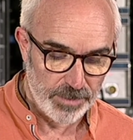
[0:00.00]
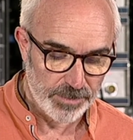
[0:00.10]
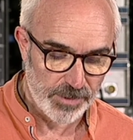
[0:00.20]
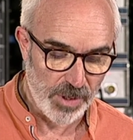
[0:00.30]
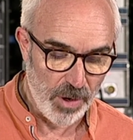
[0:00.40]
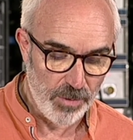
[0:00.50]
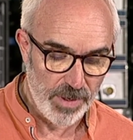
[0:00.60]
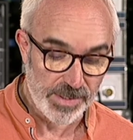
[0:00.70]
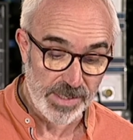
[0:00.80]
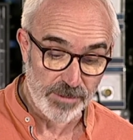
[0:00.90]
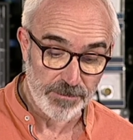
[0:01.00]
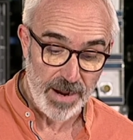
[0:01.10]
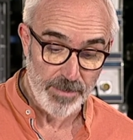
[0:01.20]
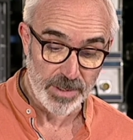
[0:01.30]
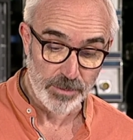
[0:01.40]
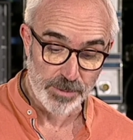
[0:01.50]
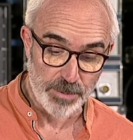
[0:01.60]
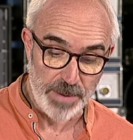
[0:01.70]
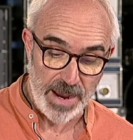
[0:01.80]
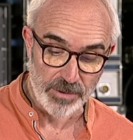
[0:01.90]
so as his family was
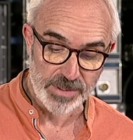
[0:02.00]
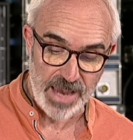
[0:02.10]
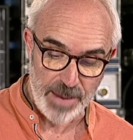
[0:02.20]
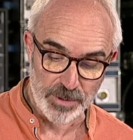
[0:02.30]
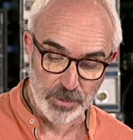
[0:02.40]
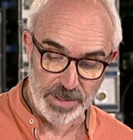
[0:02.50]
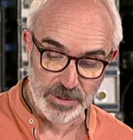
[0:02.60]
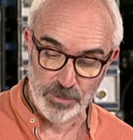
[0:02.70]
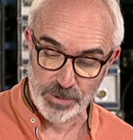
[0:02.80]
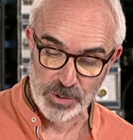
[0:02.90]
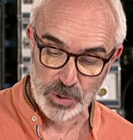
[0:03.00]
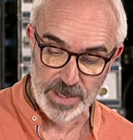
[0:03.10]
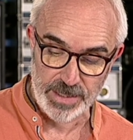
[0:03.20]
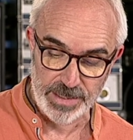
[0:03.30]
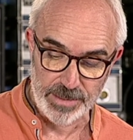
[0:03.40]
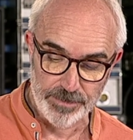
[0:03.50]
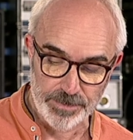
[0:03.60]
preparing to emigrate to Australia.